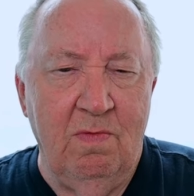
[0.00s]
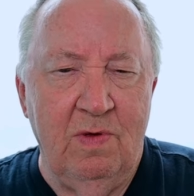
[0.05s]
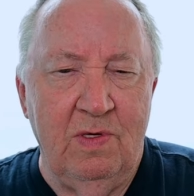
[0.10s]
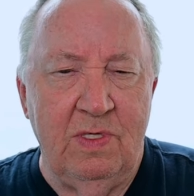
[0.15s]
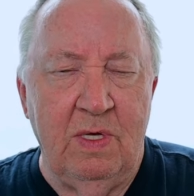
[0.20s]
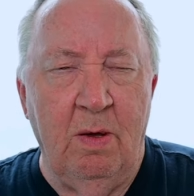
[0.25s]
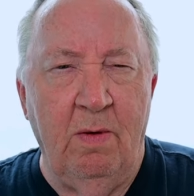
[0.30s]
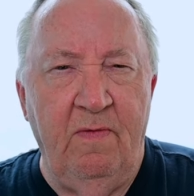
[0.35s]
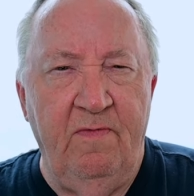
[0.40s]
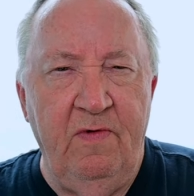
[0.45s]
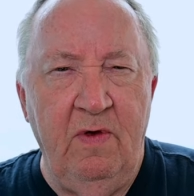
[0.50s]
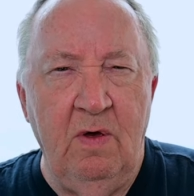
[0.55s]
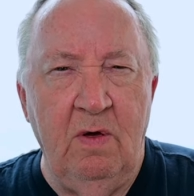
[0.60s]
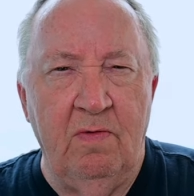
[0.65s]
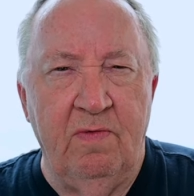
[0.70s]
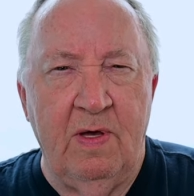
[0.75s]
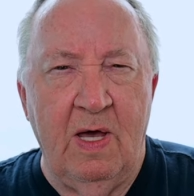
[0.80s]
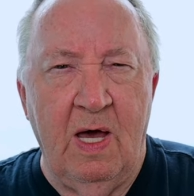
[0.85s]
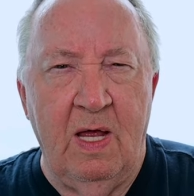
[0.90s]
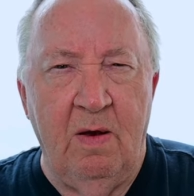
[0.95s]
some of you
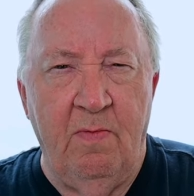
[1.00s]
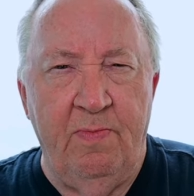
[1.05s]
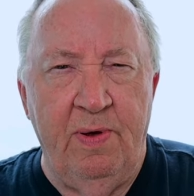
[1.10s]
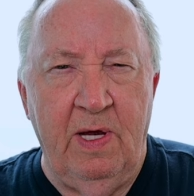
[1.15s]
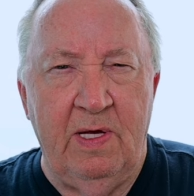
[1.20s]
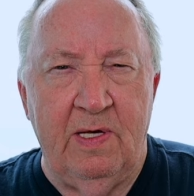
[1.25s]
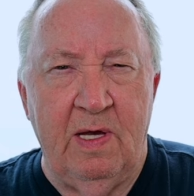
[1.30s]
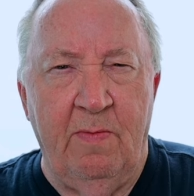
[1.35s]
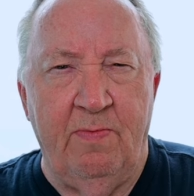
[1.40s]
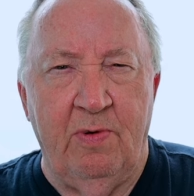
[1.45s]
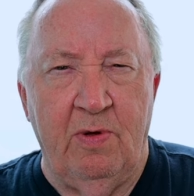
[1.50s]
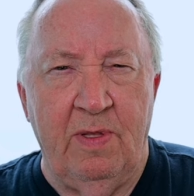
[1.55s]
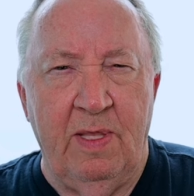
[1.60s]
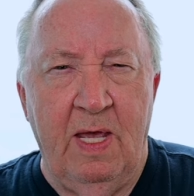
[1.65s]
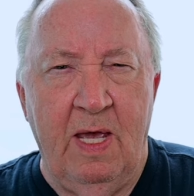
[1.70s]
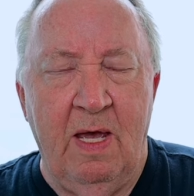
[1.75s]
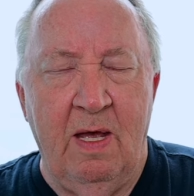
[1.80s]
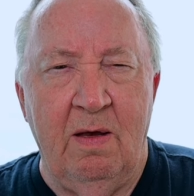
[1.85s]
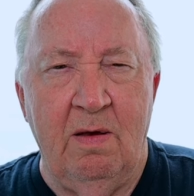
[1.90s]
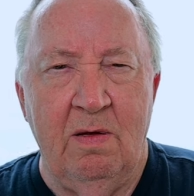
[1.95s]
have kind of picked up on
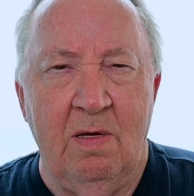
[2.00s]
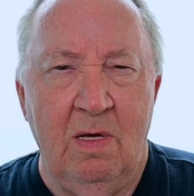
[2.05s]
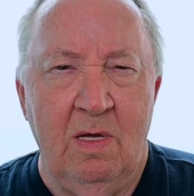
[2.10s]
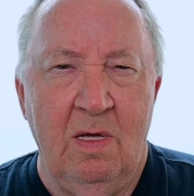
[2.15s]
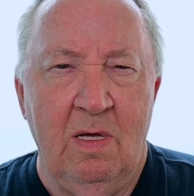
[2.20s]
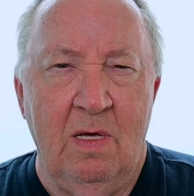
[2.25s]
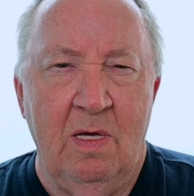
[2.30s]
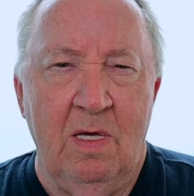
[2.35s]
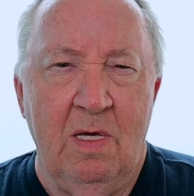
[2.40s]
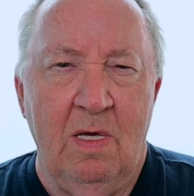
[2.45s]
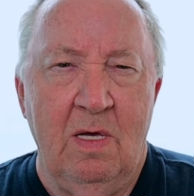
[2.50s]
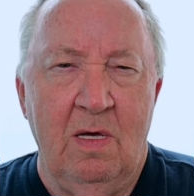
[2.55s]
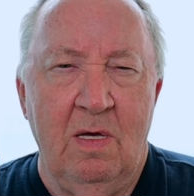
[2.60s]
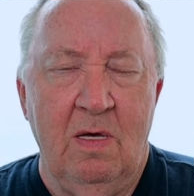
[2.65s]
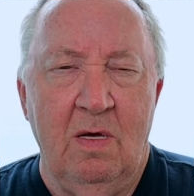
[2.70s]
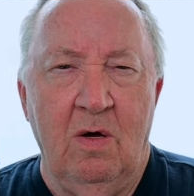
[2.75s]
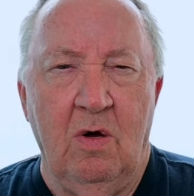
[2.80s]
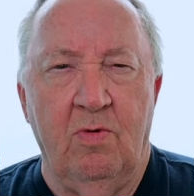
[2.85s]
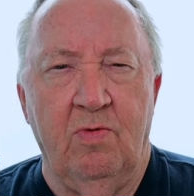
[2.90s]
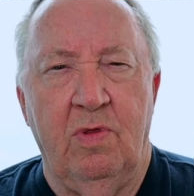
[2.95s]
that
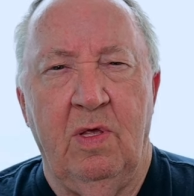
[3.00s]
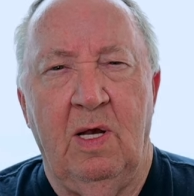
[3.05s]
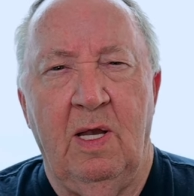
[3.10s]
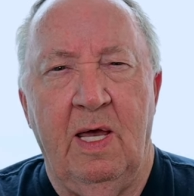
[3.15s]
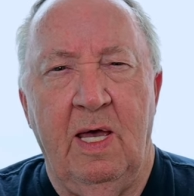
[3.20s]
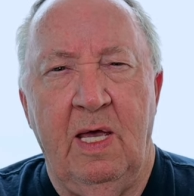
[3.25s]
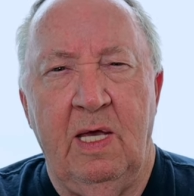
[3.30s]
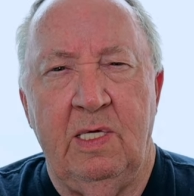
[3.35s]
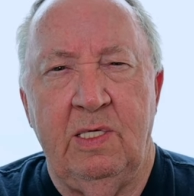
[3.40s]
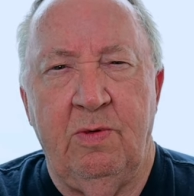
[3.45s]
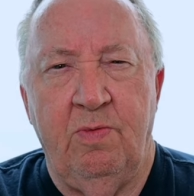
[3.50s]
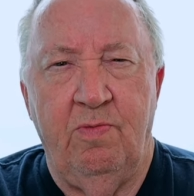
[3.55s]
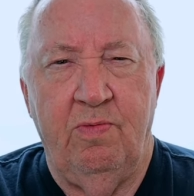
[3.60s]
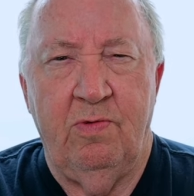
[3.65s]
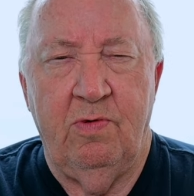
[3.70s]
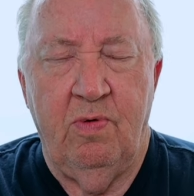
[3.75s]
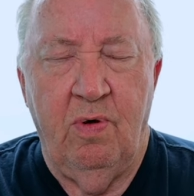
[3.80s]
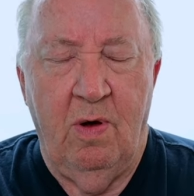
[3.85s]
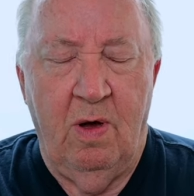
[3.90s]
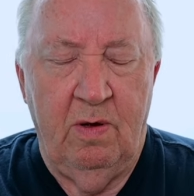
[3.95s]
over the last
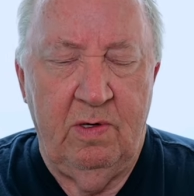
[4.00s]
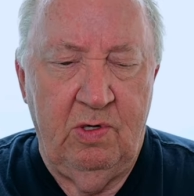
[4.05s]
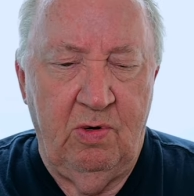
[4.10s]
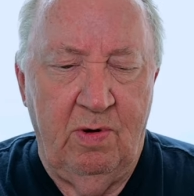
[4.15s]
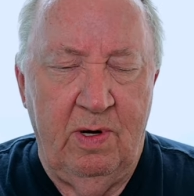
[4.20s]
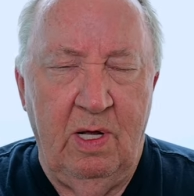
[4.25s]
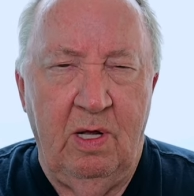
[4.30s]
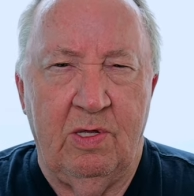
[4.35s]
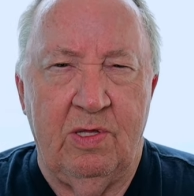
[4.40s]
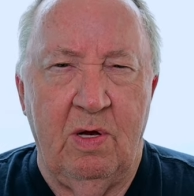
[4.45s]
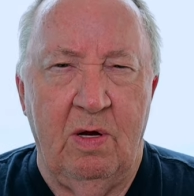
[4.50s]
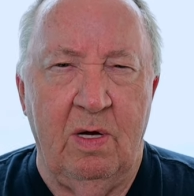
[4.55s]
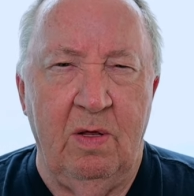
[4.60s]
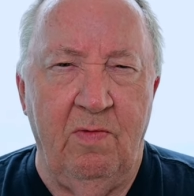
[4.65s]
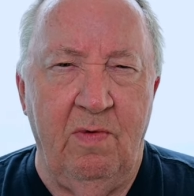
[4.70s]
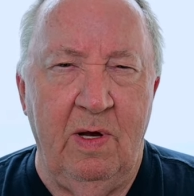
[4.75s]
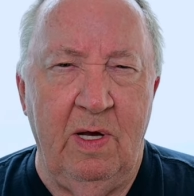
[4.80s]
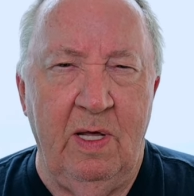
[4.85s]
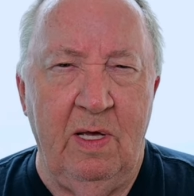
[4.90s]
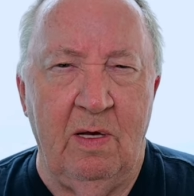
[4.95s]
20 or
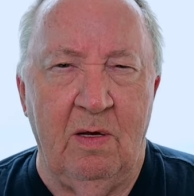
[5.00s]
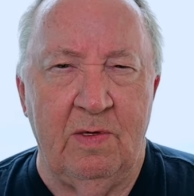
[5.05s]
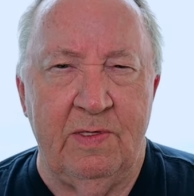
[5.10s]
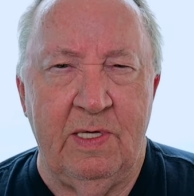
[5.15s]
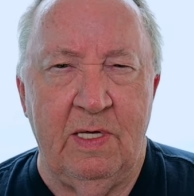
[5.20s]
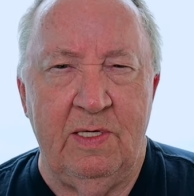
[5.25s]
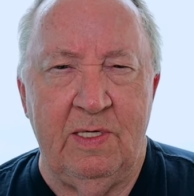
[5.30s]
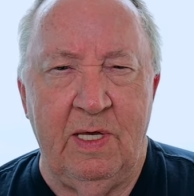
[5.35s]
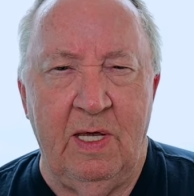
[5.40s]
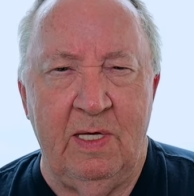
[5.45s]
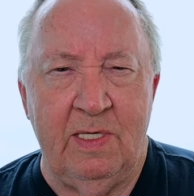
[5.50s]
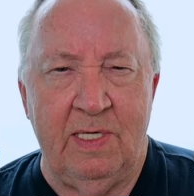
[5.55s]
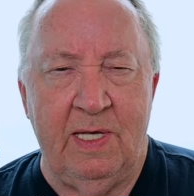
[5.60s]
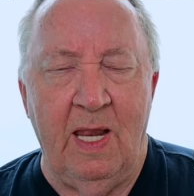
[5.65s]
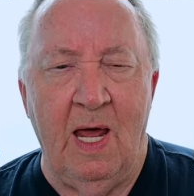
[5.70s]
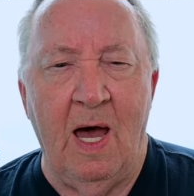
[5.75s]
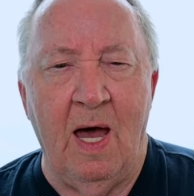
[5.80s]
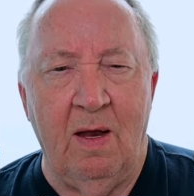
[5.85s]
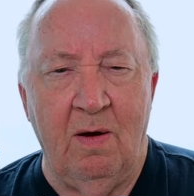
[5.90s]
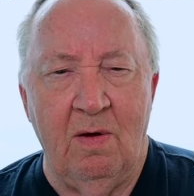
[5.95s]
30 videos. It's
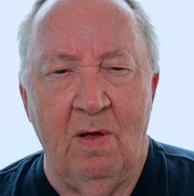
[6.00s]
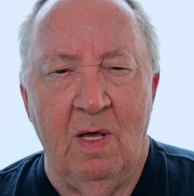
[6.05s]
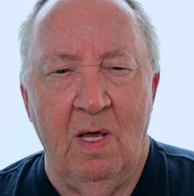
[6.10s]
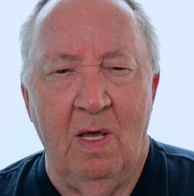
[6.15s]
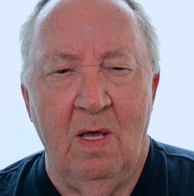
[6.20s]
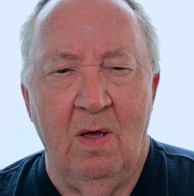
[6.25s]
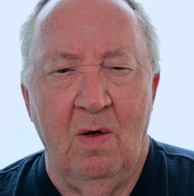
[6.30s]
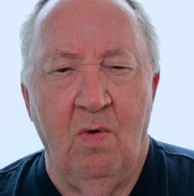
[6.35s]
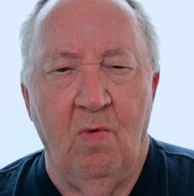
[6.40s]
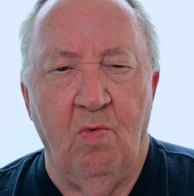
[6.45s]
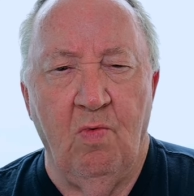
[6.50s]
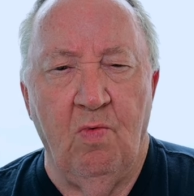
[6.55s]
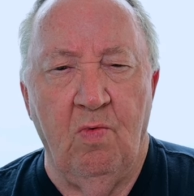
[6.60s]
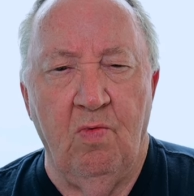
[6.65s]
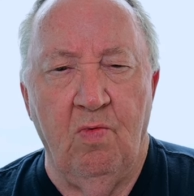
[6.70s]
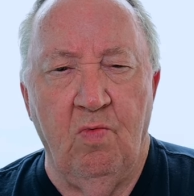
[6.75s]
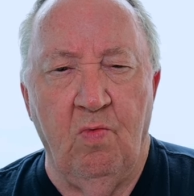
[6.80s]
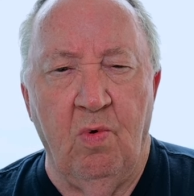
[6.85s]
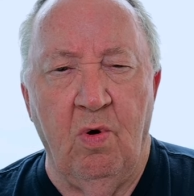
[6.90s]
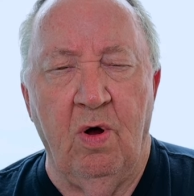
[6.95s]
not
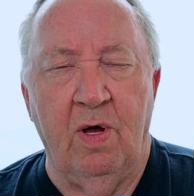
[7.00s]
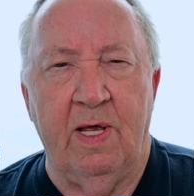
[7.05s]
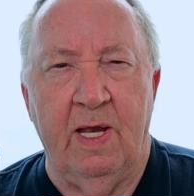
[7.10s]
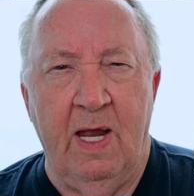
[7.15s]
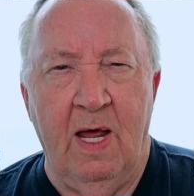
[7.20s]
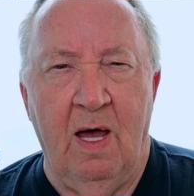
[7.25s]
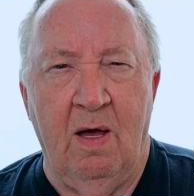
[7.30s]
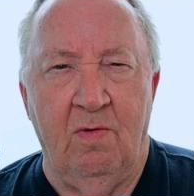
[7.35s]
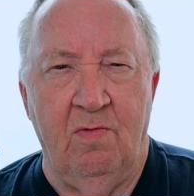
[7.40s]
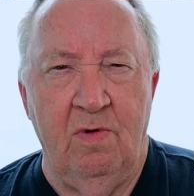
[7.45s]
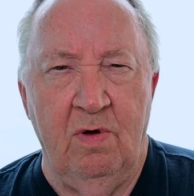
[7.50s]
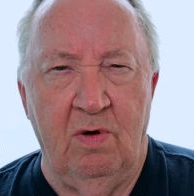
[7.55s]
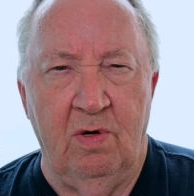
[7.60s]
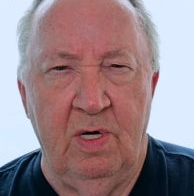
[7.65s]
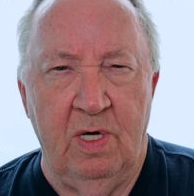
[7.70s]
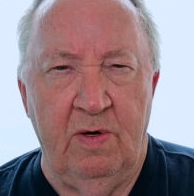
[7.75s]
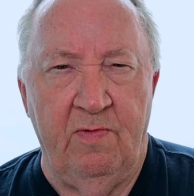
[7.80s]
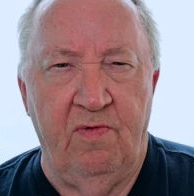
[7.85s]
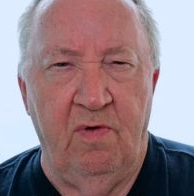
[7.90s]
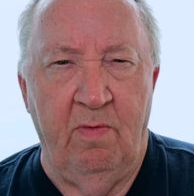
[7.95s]
working out real
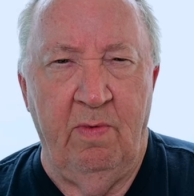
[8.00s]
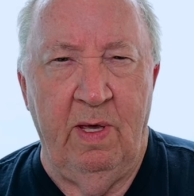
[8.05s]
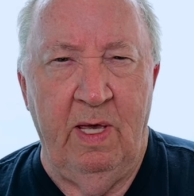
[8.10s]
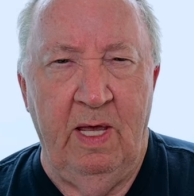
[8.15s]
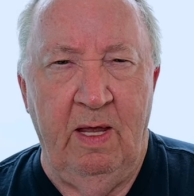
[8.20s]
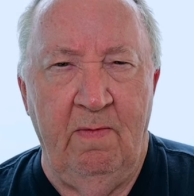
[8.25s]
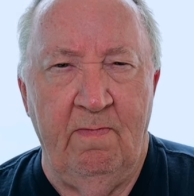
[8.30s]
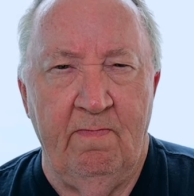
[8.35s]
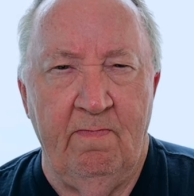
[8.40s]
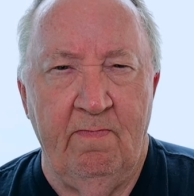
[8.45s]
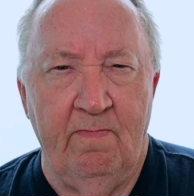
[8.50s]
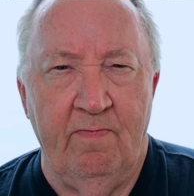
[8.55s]
good for me.